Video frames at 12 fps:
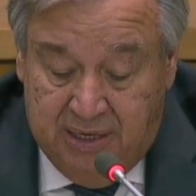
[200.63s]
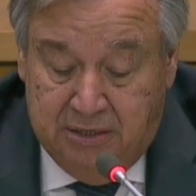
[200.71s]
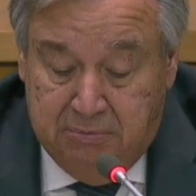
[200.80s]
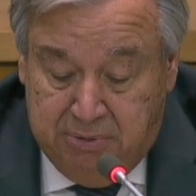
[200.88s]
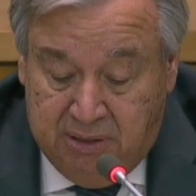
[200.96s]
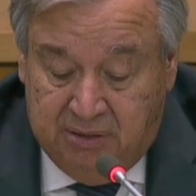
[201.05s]

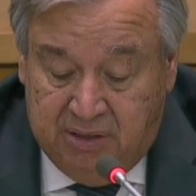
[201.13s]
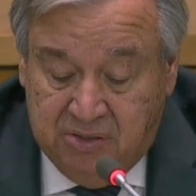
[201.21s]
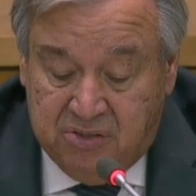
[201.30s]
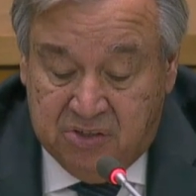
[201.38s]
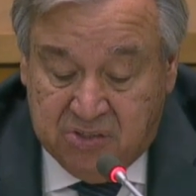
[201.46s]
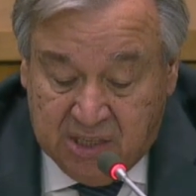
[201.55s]
and building
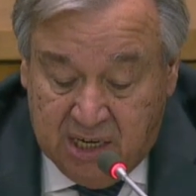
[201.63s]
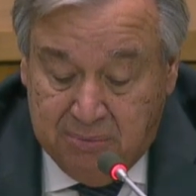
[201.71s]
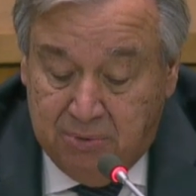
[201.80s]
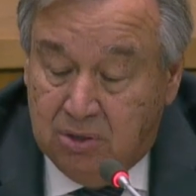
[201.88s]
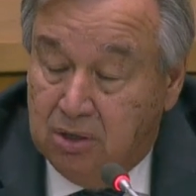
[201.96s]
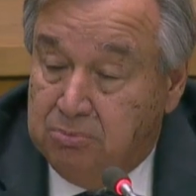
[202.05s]

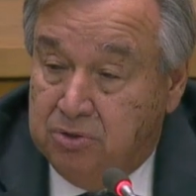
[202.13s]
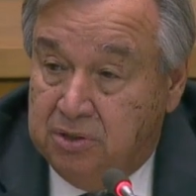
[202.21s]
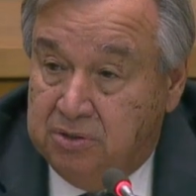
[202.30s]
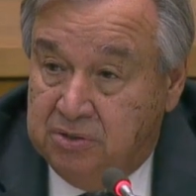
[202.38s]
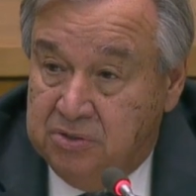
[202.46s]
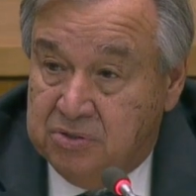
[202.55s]
sustainable
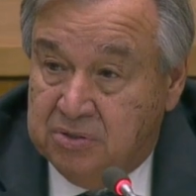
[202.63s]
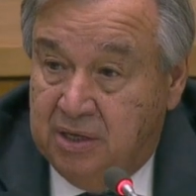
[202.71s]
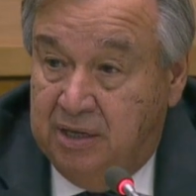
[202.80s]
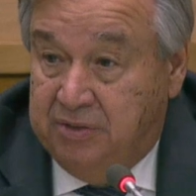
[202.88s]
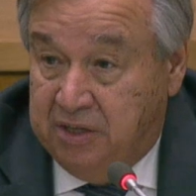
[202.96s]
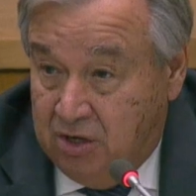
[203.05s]
communities
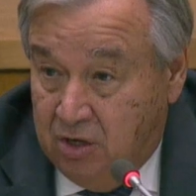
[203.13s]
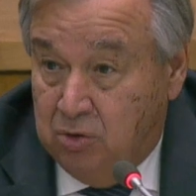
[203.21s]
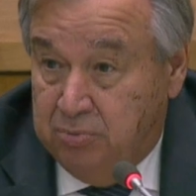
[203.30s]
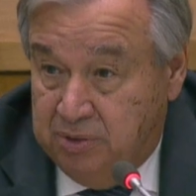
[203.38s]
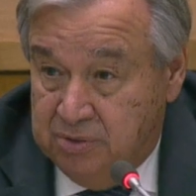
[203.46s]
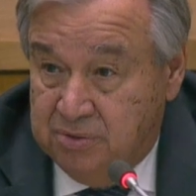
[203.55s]
and
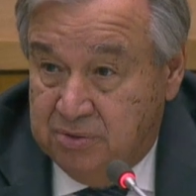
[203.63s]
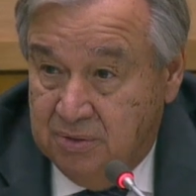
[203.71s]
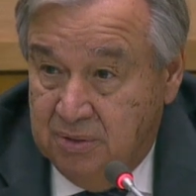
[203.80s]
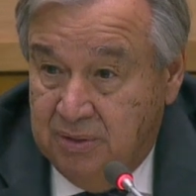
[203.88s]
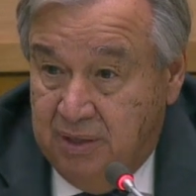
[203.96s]
economies.